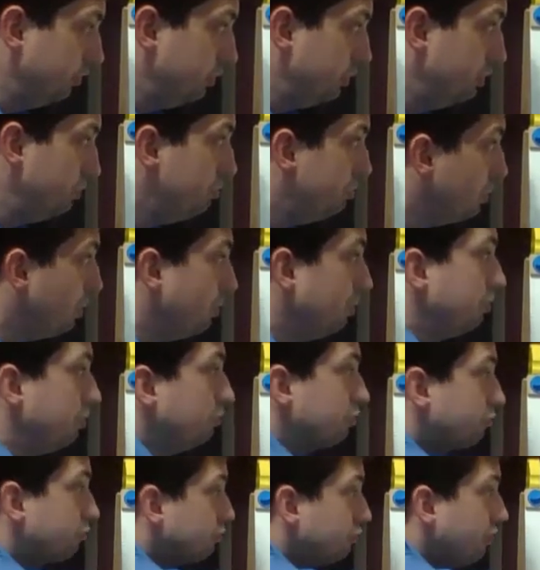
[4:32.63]
You
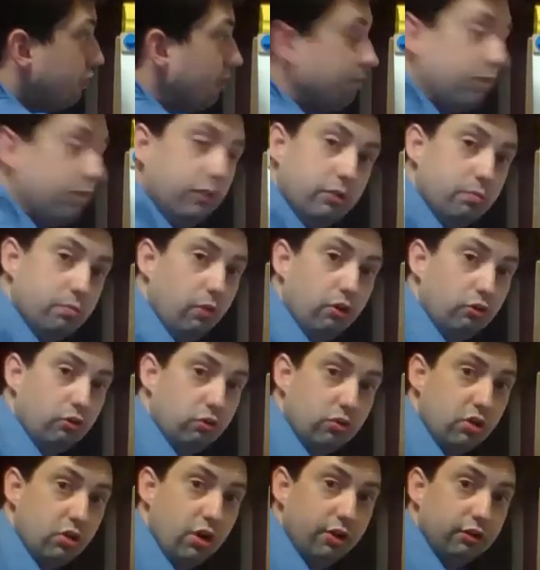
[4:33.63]
don't reference
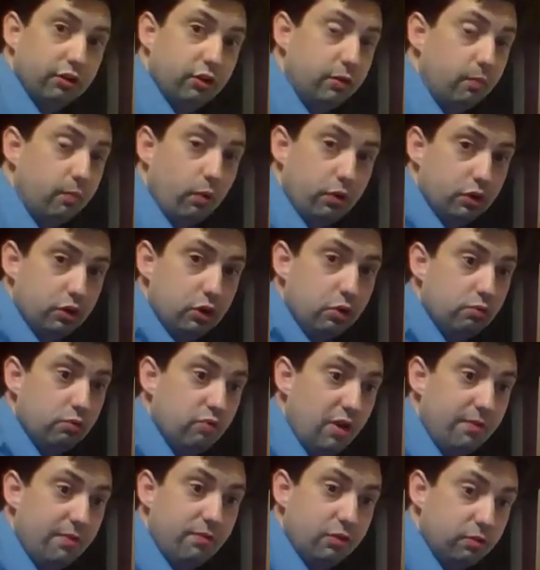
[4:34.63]
marginal cost anymore. You
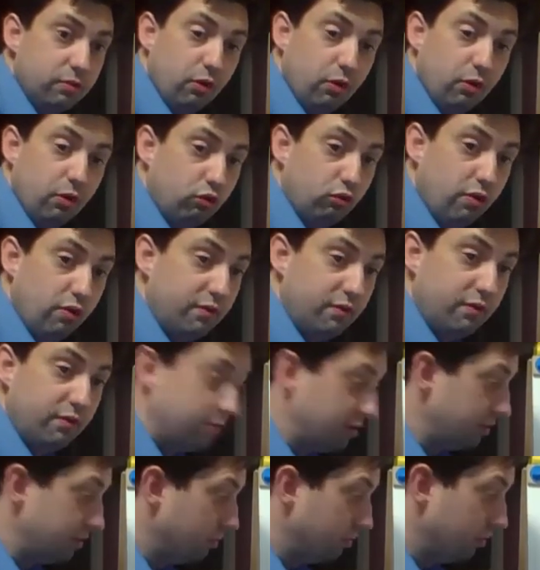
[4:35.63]
don't reference marginal
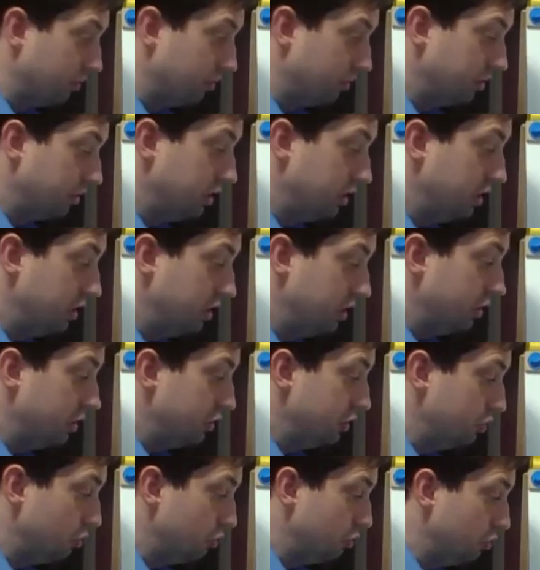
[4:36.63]
revenue anymore.
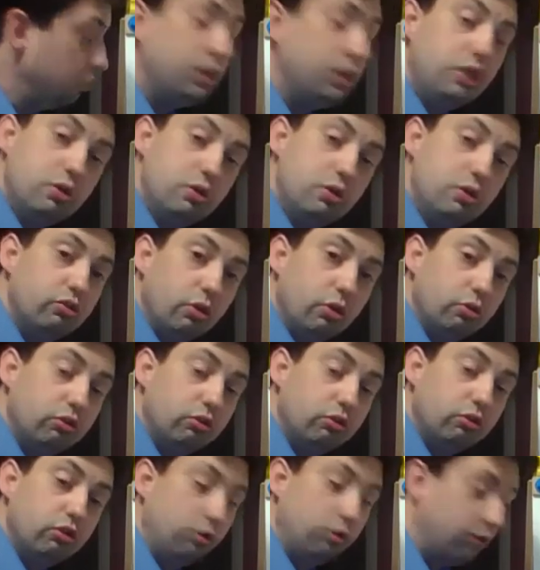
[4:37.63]
You only use
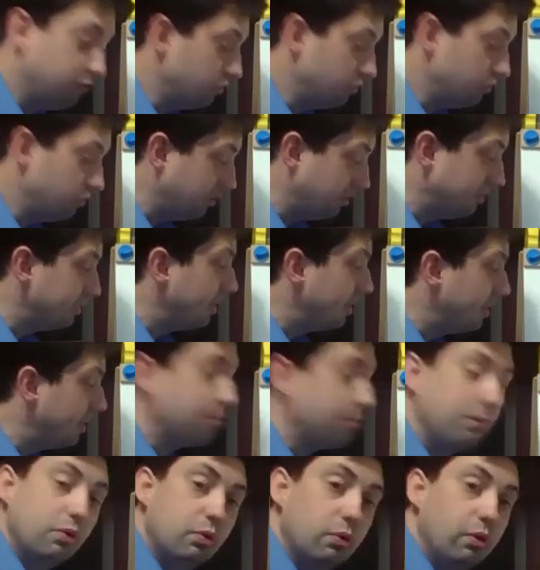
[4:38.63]
those two to figure out the
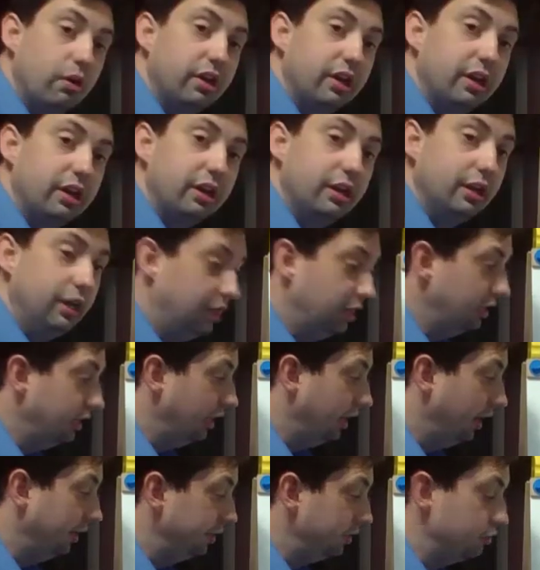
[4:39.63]
optimal quantity.
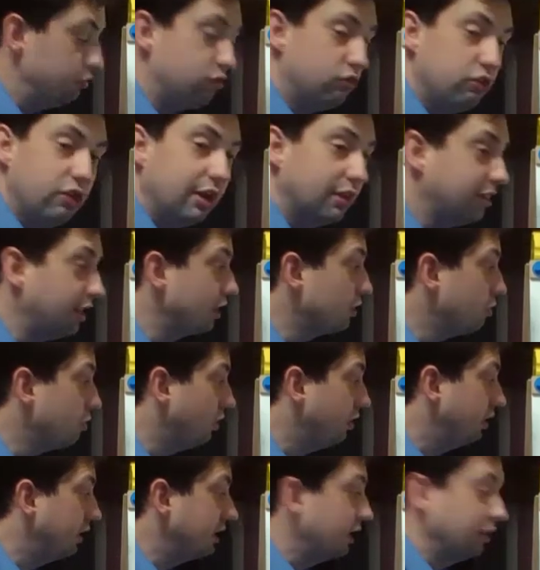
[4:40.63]
And then you check that
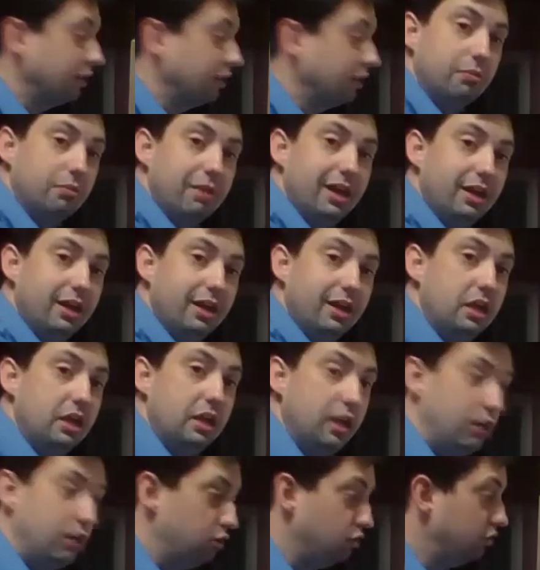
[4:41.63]
quantity against demand
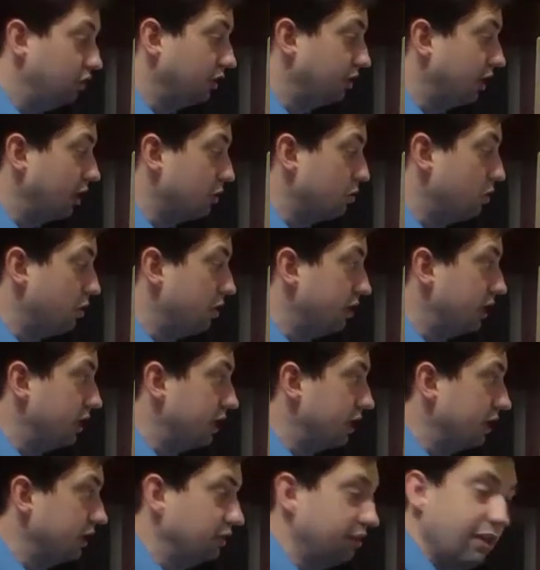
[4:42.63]
and you check that
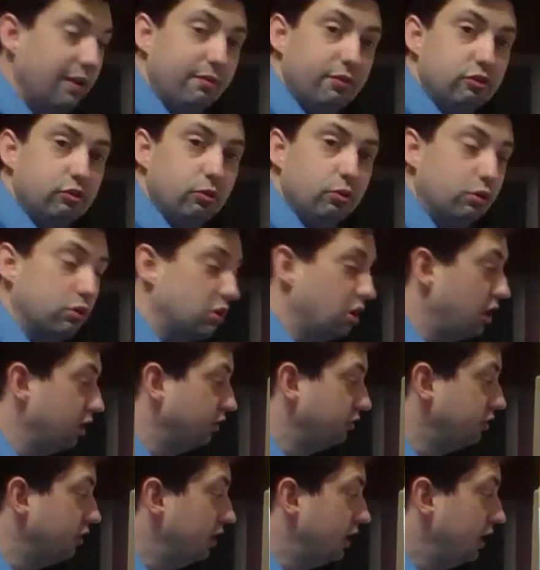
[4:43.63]
quantity against average total
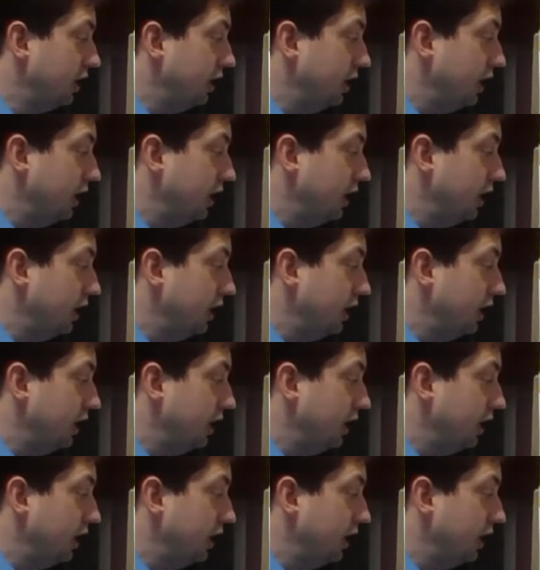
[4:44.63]
cost.